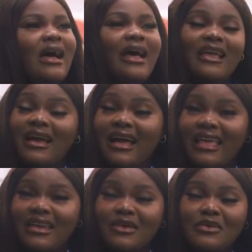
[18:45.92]
I
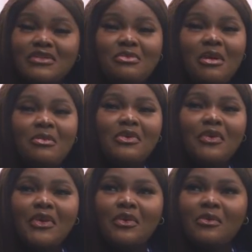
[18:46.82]
can always remember
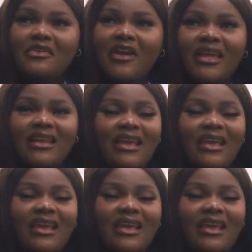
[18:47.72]
going home crying.